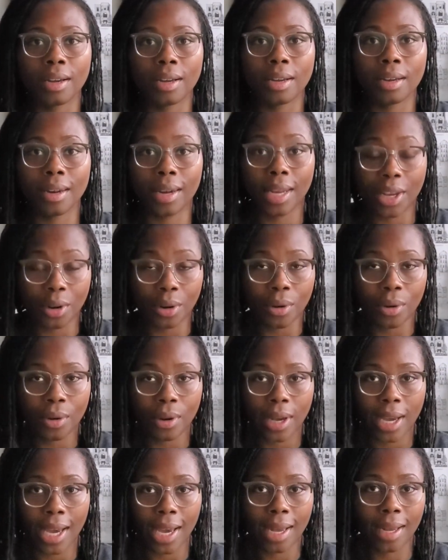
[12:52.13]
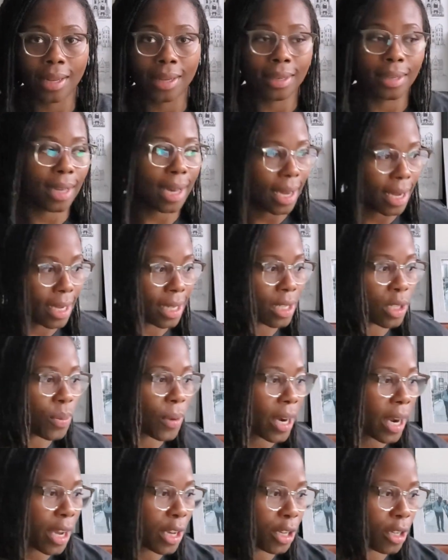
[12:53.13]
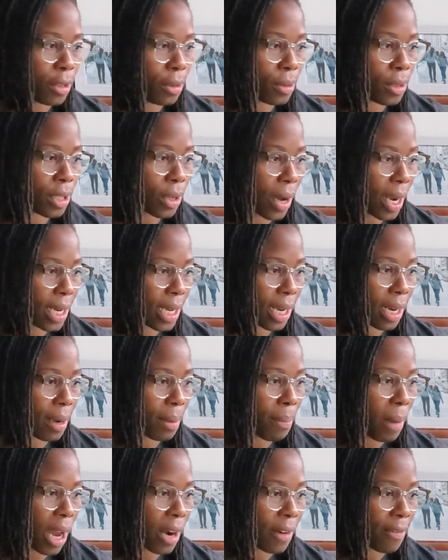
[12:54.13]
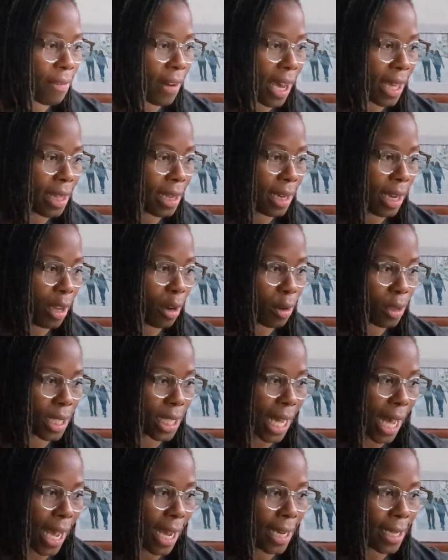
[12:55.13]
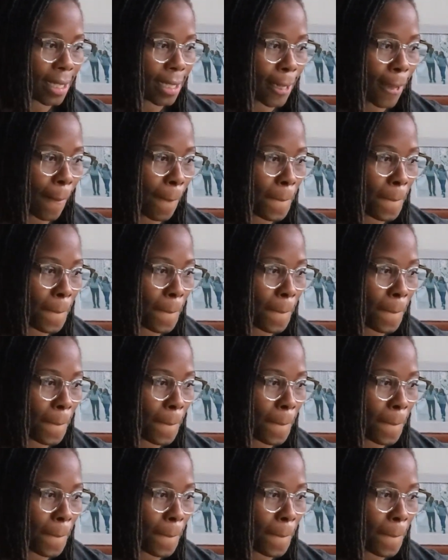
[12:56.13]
needle, and that is what I used, so I didn't modify the needle size.